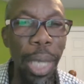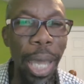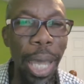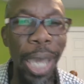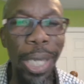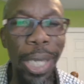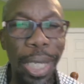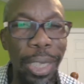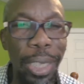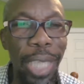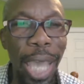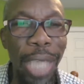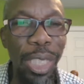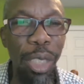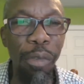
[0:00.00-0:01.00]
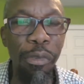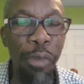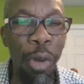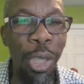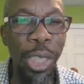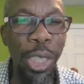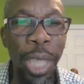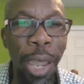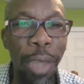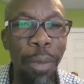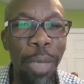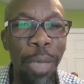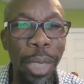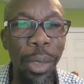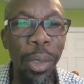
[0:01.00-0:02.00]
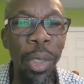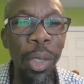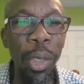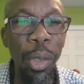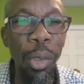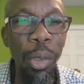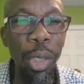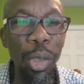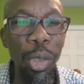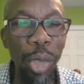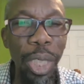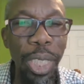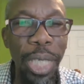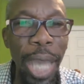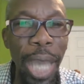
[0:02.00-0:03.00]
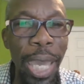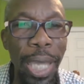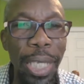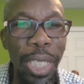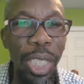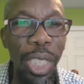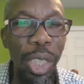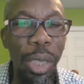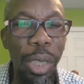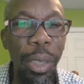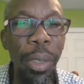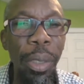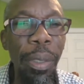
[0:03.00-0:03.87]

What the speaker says: oil and gas, the first Caribbean country the Guyanese